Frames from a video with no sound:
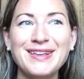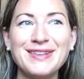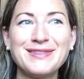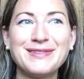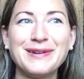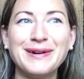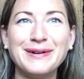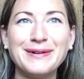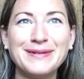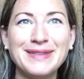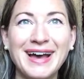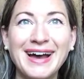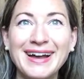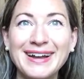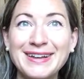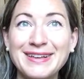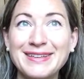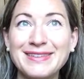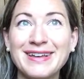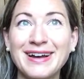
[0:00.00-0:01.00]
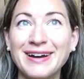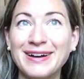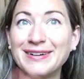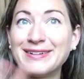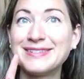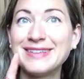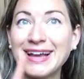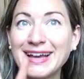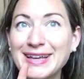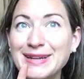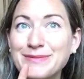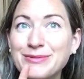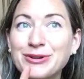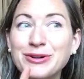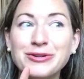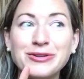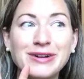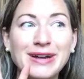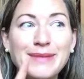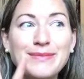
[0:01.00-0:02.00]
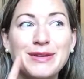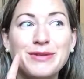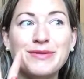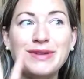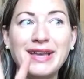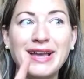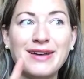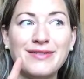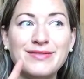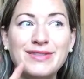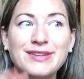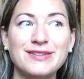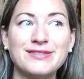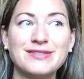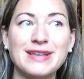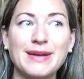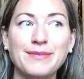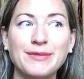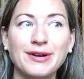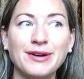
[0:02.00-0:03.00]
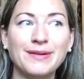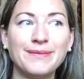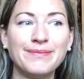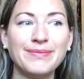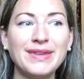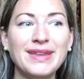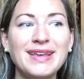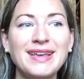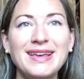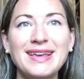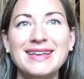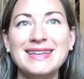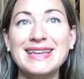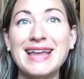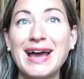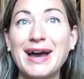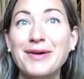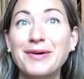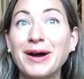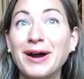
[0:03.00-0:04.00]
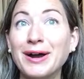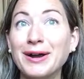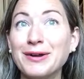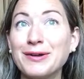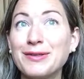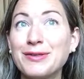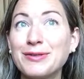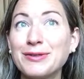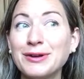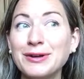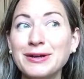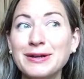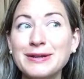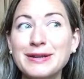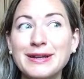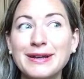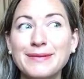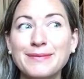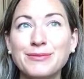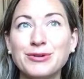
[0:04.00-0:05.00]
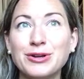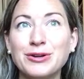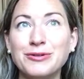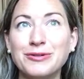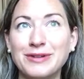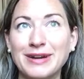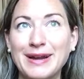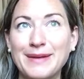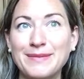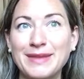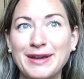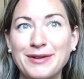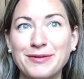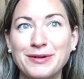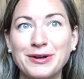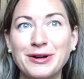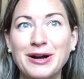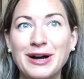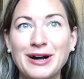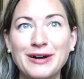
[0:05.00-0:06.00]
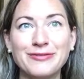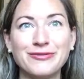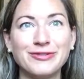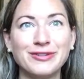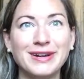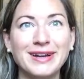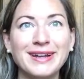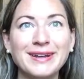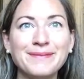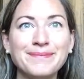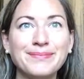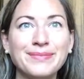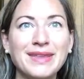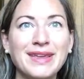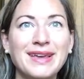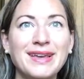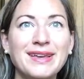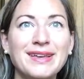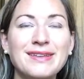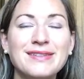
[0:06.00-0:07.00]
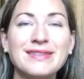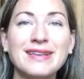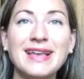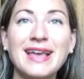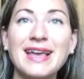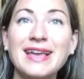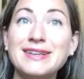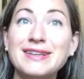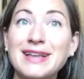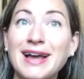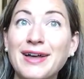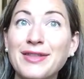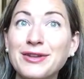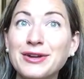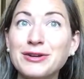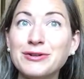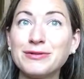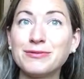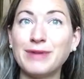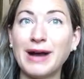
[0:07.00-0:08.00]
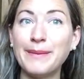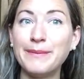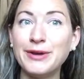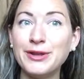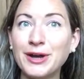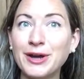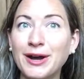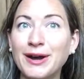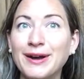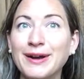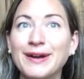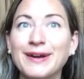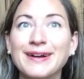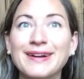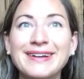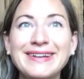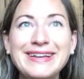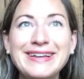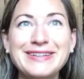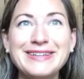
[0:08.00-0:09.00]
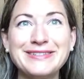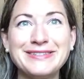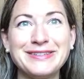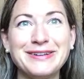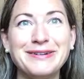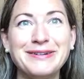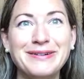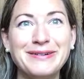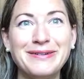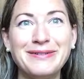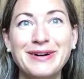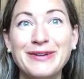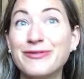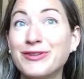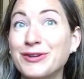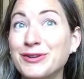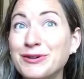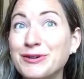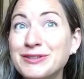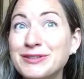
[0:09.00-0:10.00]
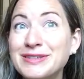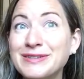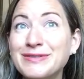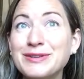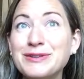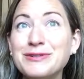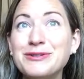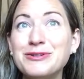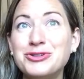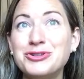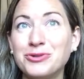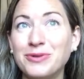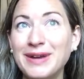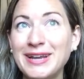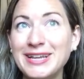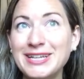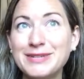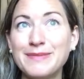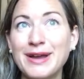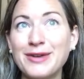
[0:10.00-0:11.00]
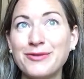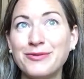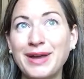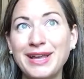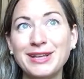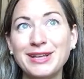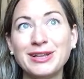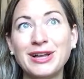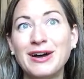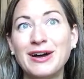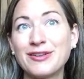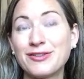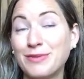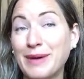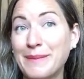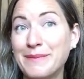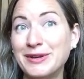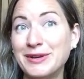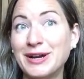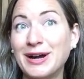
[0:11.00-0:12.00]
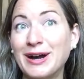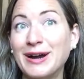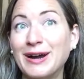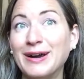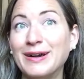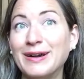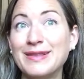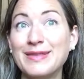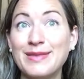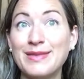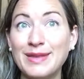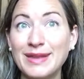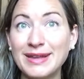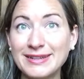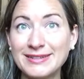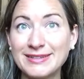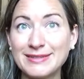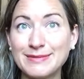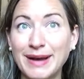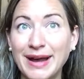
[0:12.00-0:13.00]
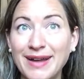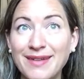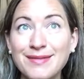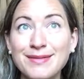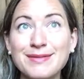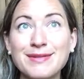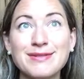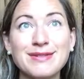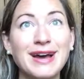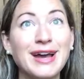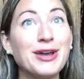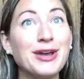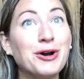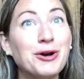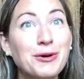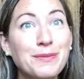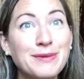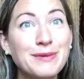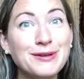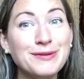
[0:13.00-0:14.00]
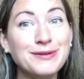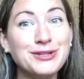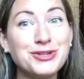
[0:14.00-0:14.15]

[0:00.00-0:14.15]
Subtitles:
So that is our second program that we have this summer. Now, our third program that we're offering is another webinar. So for those of you who joined my weight loss webinar this month, I hope you